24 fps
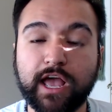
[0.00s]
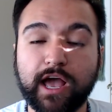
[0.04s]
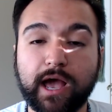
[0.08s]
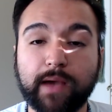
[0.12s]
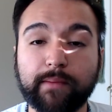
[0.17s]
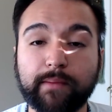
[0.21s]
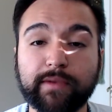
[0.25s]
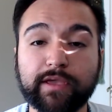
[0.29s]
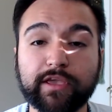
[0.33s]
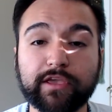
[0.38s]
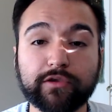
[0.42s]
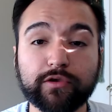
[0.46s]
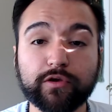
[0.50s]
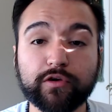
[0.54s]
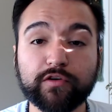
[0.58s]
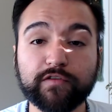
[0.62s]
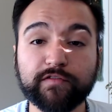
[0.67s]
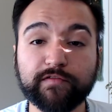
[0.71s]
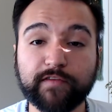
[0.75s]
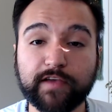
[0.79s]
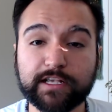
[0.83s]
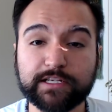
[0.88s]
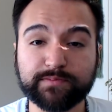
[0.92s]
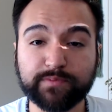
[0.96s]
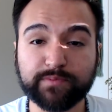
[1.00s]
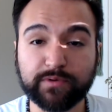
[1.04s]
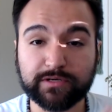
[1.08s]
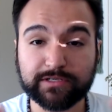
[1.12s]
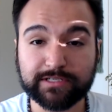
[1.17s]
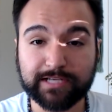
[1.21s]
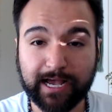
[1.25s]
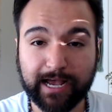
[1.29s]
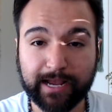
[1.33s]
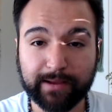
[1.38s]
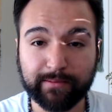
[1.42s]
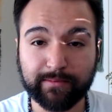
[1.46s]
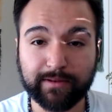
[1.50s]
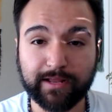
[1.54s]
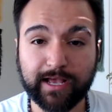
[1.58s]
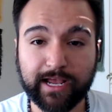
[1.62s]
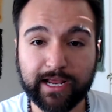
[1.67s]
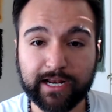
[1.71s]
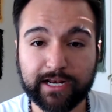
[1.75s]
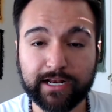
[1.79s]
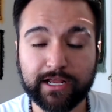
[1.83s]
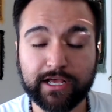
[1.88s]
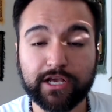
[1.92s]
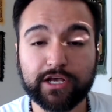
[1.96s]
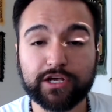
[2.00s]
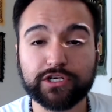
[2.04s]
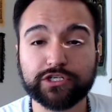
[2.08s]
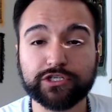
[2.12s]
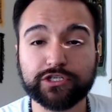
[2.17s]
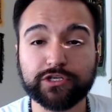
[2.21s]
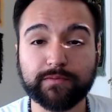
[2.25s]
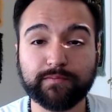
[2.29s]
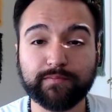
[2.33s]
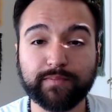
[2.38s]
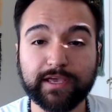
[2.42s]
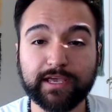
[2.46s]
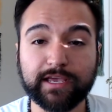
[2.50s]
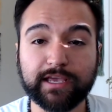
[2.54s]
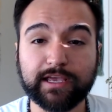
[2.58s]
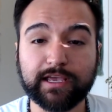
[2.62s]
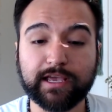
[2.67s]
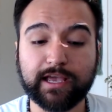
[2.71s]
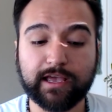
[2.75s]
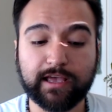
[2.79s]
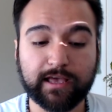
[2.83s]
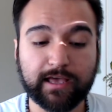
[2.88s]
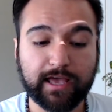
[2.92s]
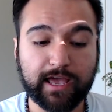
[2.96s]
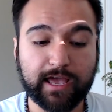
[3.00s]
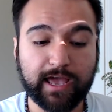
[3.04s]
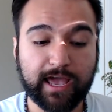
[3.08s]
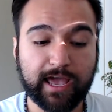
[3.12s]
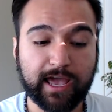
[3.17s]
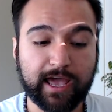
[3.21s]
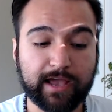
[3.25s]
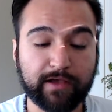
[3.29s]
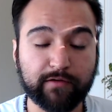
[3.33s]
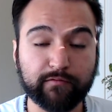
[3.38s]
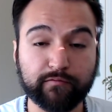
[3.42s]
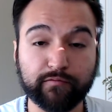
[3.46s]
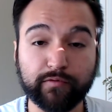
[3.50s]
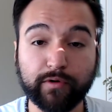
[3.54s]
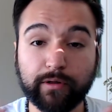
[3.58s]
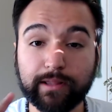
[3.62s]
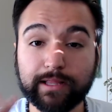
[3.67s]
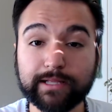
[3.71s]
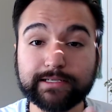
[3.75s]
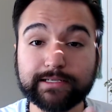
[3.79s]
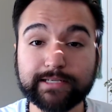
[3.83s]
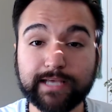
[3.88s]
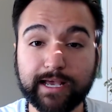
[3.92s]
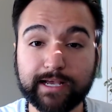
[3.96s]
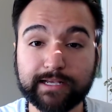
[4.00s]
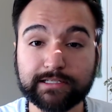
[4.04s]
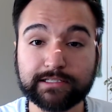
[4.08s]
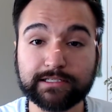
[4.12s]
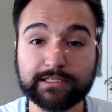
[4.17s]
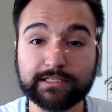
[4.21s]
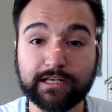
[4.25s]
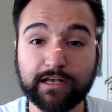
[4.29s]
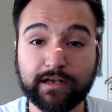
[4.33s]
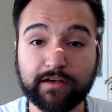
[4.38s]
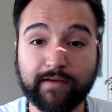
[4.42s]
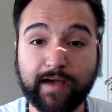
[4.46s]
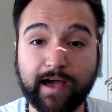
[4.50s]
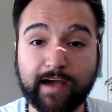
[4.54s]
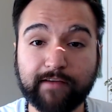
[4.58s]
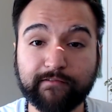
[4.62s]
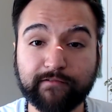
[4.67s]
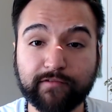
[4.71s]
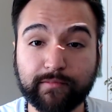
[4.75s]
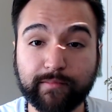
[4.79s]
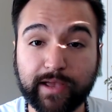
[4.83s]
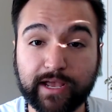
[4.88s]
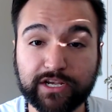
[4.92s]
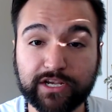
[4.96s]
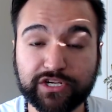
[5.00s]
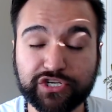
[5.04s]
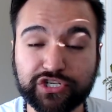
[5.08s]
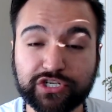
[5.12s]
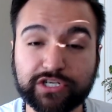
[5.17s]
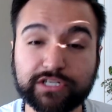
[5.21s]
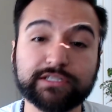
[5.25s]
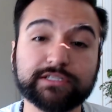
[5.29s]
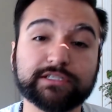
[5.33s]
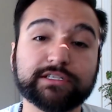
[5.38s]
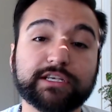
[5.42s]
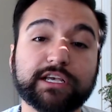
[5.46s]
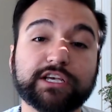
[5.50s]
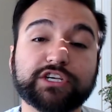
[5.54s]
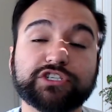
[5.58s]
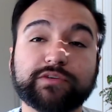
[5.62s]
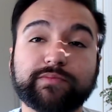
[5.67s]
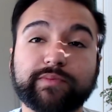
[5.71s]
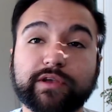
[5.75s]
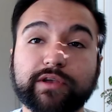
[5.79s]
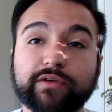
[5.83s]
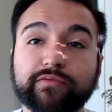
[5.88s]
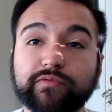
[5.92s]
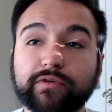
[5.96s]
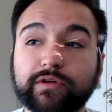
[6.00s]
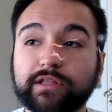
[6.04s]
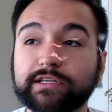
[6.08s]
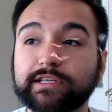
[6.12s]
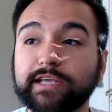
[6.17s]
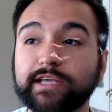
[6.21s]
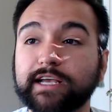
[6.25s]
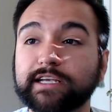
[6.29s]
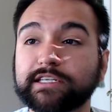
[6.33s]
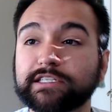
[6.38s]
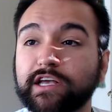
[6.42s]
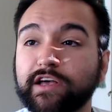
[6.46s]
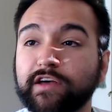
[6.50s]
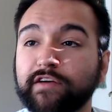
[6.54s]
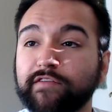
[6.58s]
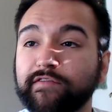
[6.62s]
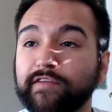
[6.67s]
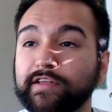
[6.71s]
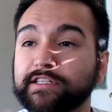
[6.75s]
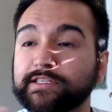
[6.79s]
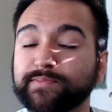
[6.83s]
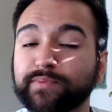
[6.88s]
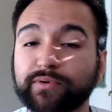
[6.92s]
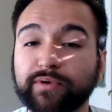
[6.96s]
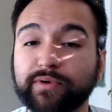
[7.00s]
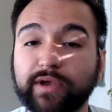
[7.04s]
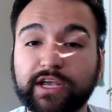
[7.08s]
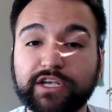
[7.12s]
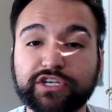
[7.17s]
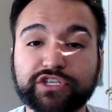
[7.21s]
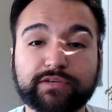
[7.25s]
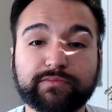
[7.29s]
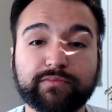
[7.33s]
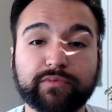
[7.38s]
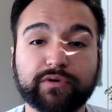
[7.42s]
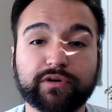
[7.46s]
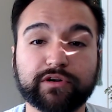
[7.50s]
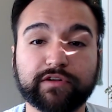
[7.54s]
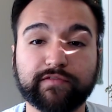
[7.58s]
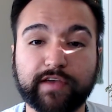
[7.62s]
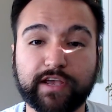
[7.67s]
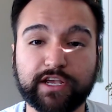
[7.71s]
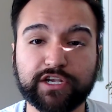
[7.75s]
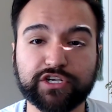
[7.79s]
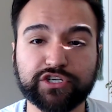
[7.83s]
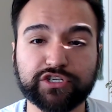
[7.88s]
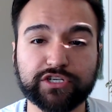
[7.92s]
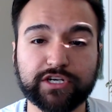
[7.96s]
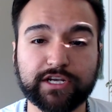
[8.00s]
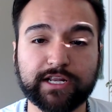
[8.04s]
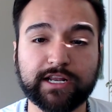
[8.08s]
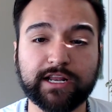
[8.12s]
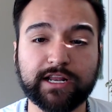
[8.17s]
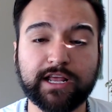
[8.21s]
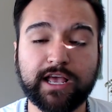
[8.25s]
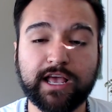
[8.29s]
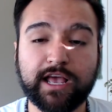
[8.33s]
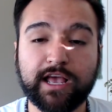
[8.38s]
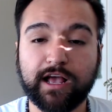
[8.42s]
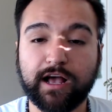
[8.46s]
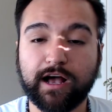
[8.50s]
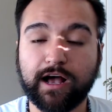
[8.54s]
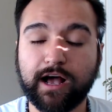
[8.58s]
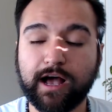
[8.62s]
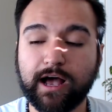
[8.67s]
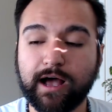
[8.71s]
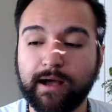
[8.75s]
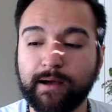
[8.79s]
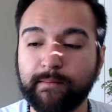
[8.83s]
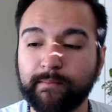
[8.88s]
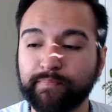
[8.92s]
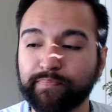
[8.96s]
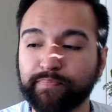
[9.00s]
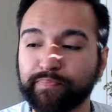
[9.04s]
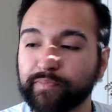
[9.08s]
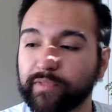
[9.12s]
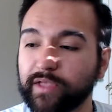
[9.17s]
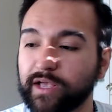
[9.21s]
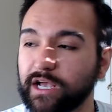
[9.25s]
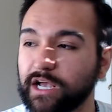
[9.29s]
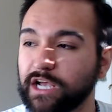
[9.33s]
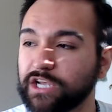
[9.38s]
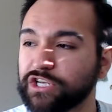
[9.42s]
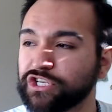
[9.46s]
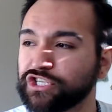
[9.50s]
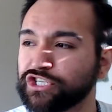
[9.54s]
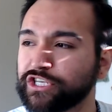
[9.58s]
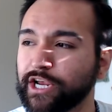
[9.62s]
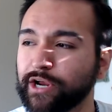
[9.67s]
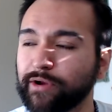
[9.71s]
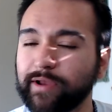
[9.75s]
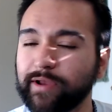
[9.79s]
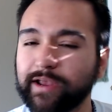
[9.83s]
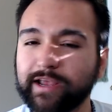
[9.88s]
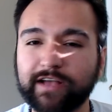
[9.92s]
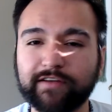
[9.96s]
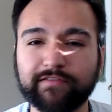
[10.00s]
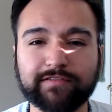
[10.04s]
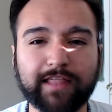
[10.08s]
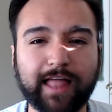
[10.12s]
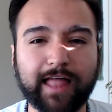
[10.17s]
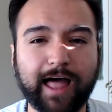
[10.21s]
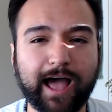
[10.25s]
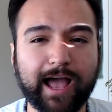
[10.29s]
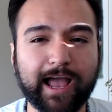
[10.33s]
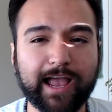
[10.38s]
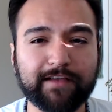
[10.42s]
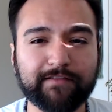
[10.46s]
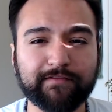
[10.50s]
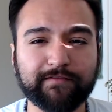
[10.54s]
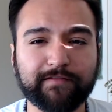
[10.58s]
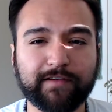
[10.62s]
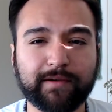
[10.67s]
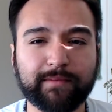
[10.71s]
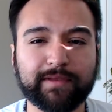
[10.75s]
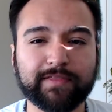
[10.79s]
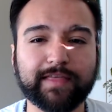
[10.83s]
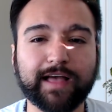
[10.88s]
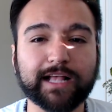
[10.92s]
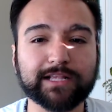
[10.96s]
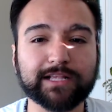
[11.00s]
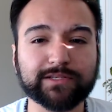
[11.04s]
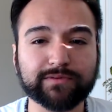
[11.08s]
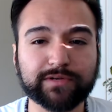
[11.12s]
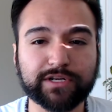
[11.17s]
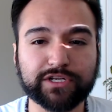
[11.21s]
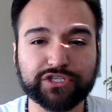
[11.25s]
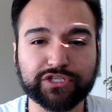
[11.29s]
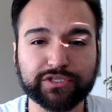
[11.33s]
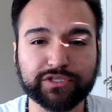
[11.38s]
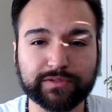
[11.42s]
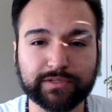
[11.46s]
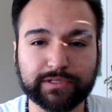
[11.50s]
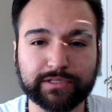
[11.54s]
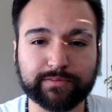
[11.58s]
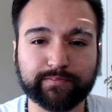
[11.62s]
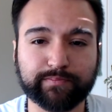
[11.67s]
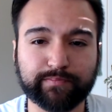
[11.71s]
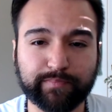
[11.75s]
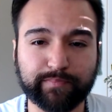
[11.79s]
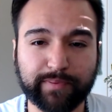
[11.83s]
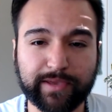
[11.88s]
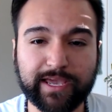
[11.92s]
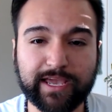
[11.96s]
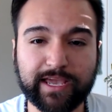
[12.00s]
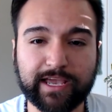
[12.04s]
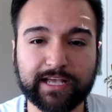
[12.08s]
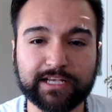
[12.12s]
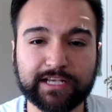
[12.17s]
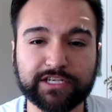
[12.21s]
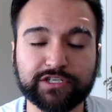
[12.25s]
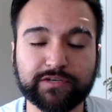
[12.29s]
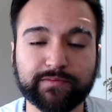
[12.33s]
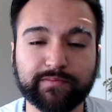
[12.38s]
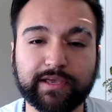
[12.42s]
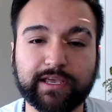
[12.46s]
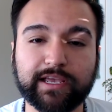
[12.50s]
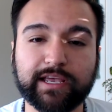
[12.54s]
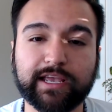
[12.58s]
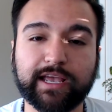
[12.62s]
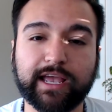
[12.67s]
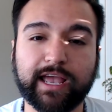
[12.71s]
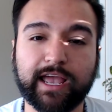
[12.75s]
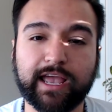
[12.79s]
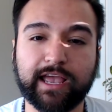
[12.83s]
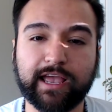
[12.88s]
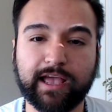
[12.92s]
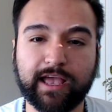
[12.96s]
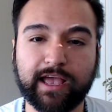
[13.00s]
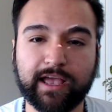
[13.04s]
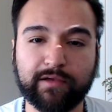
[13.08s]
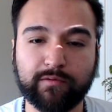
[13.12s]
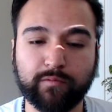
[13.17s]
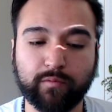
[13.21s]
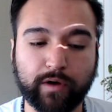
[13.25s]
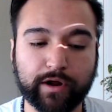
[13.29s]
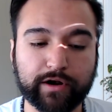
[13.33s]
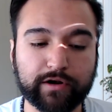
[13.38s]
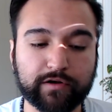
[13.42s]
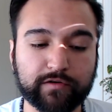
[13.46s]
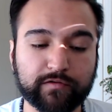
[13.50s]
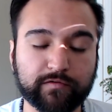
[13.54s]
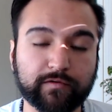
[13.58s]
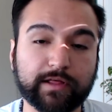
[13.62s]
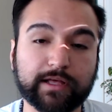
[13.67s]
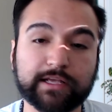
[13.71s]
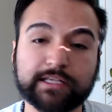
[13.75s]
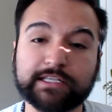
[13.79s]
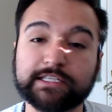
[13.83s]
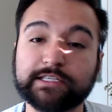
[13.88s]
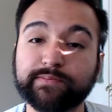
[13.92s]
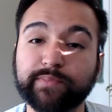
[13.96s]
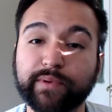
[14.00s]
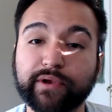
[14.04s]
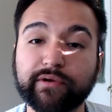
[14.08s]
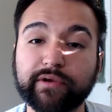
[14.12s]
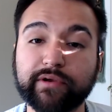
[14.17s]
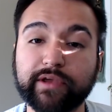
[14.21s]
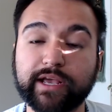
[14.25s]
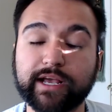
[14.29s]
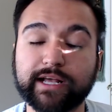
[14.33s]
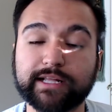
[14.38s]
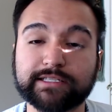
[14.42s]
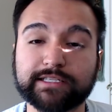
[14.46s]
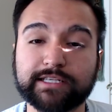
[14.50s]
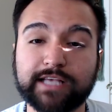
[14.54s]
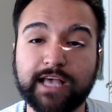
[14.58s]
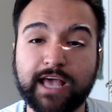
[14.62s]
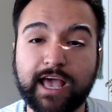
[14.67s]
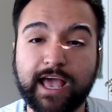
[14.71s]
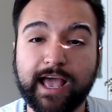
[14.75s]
I mean, your Facebook timeline should be a Rolodex of affirmations. It should be a Rolodex of inspiration, motivation, um, a sharing of life. I mean, that's what it should be. It should be a wonderful experience.